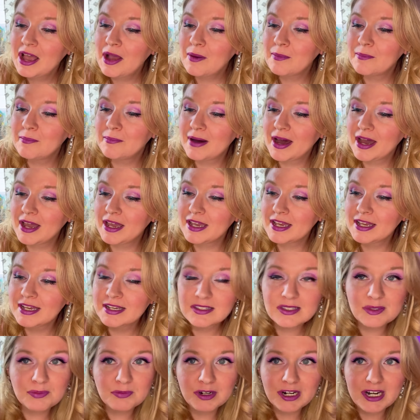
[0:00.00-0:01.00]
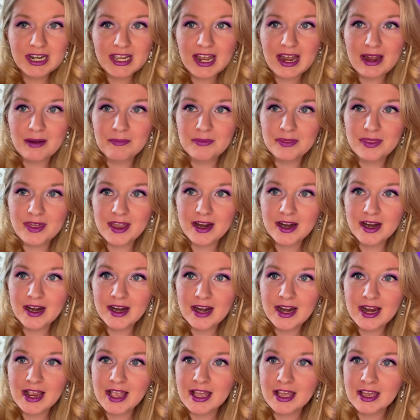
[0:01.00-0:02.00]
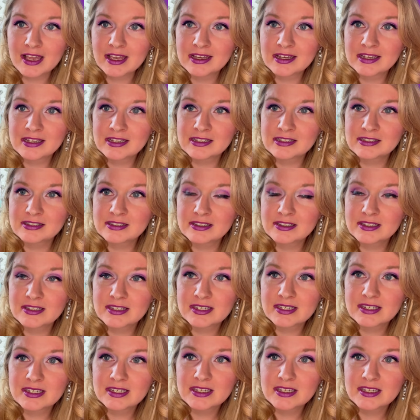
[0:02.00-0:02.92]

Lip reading: but it's pretty up there, and